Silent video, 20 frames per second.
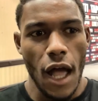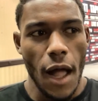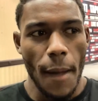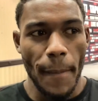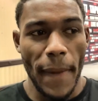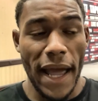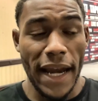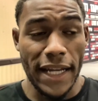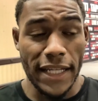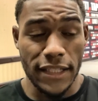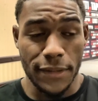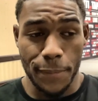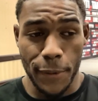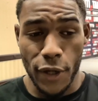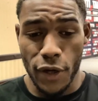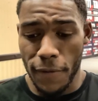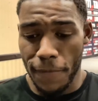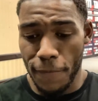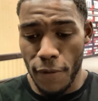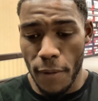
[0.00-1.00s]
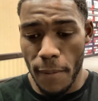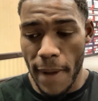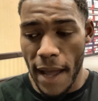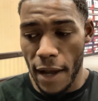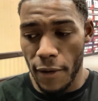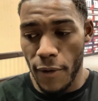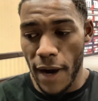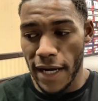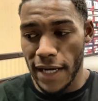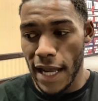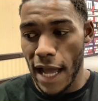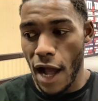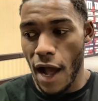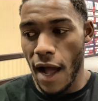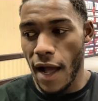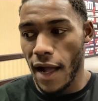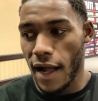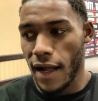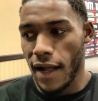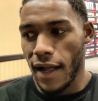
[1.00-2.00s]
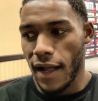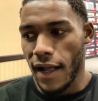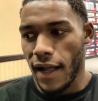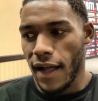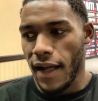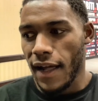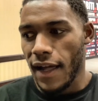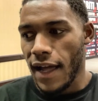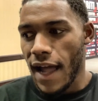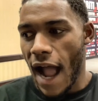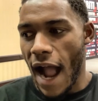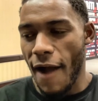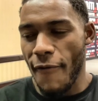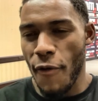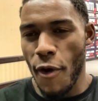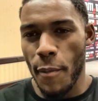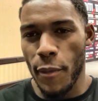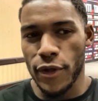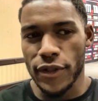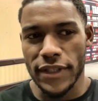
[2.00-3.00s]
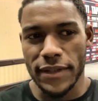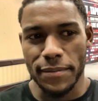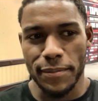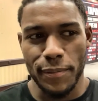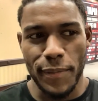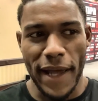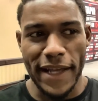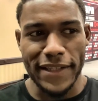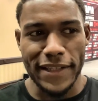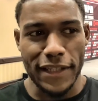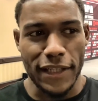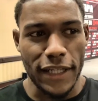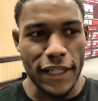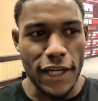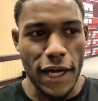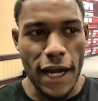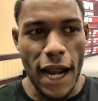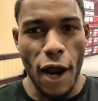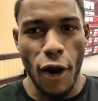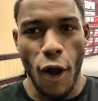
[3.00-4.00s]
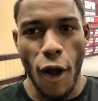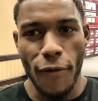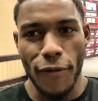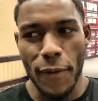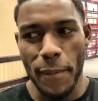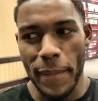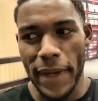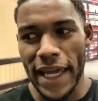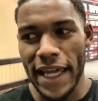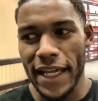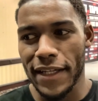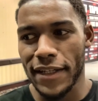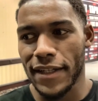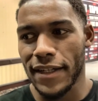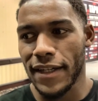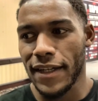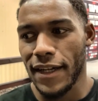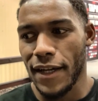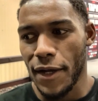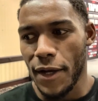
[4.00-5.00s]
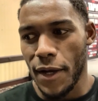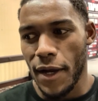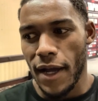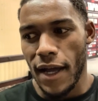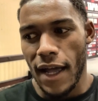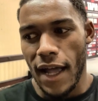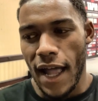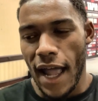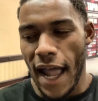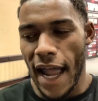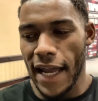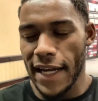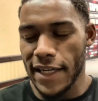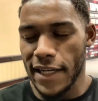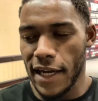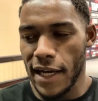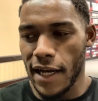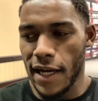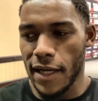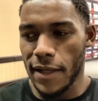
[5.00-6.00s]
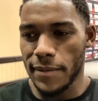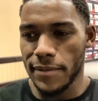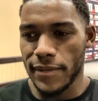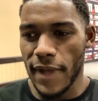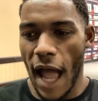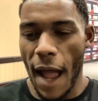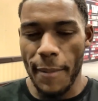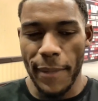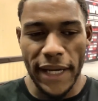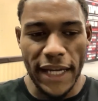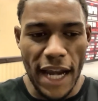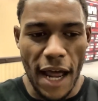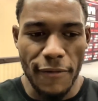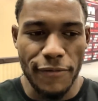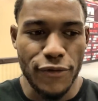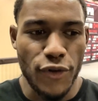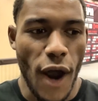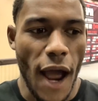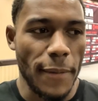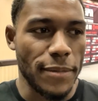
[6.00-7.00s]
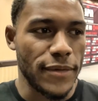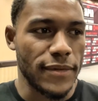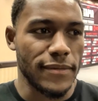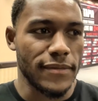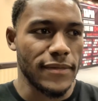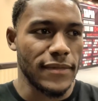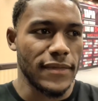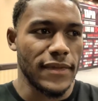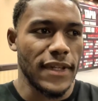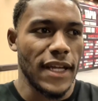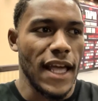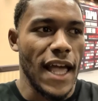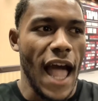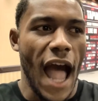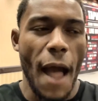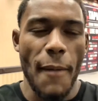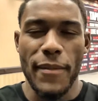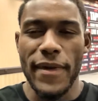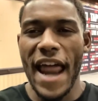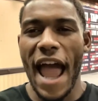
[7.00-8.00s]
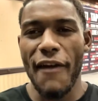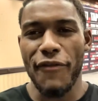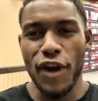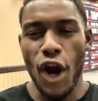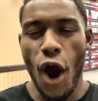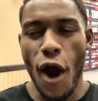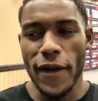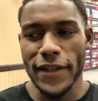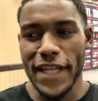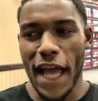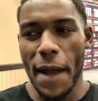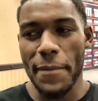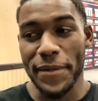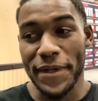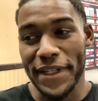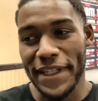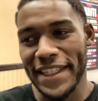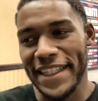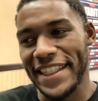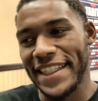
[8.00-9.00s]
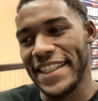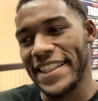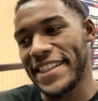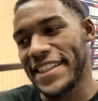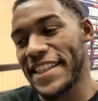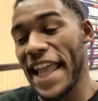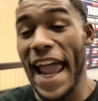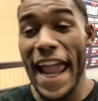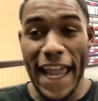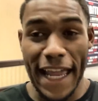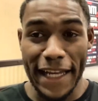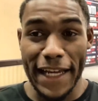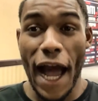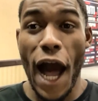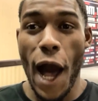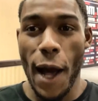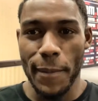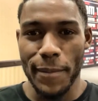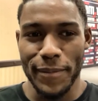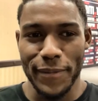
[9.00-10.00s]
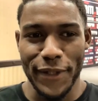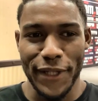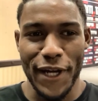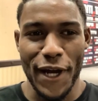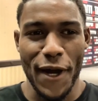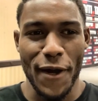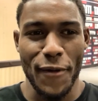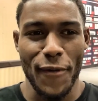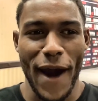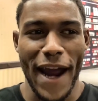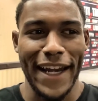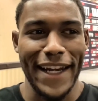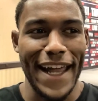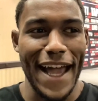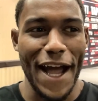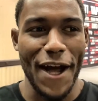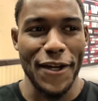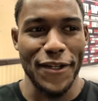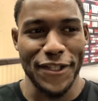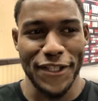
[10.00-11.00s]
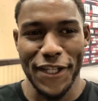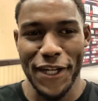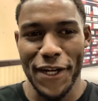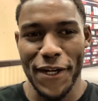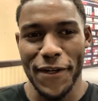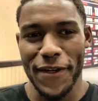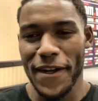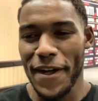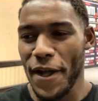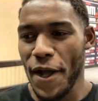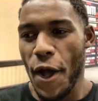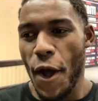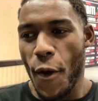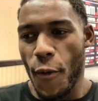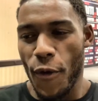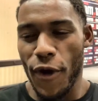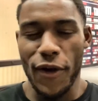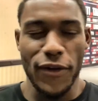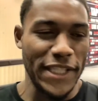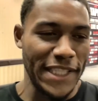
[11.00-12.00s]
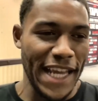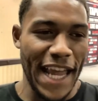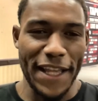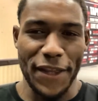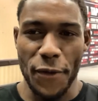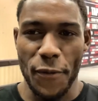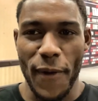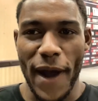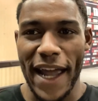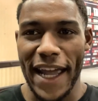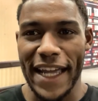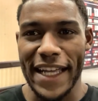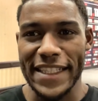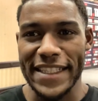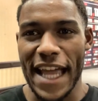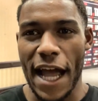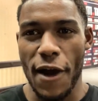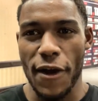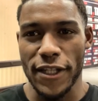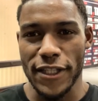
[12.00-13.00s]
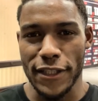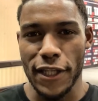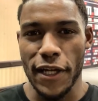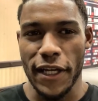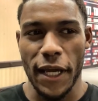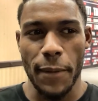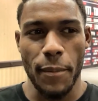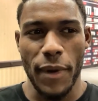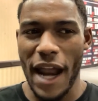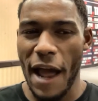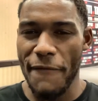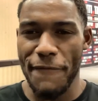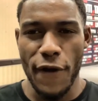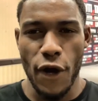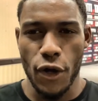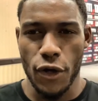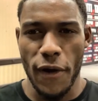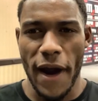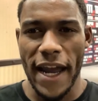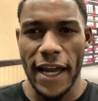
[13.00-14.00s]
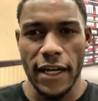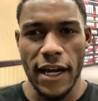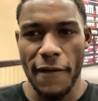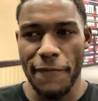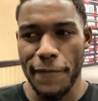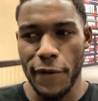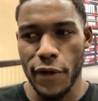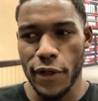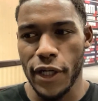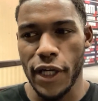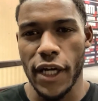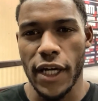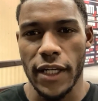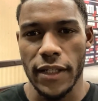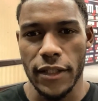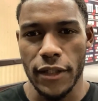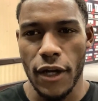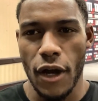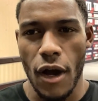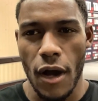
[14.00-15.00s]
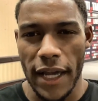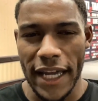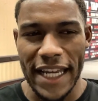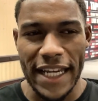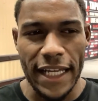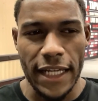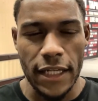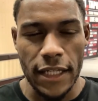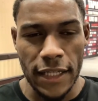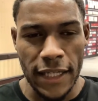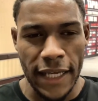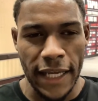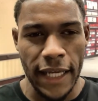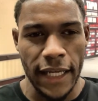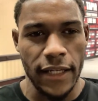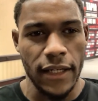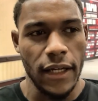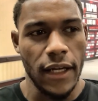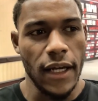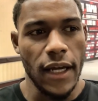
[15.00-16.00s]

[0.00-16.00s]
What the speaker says: Man, it's beautiful, man. Right now, I've almost basically cut out all the meat. And I've been having a hard time staying up, right now. So we'll see at the weigh-ins how it's looking, but I feel great and I feel good. Eating clean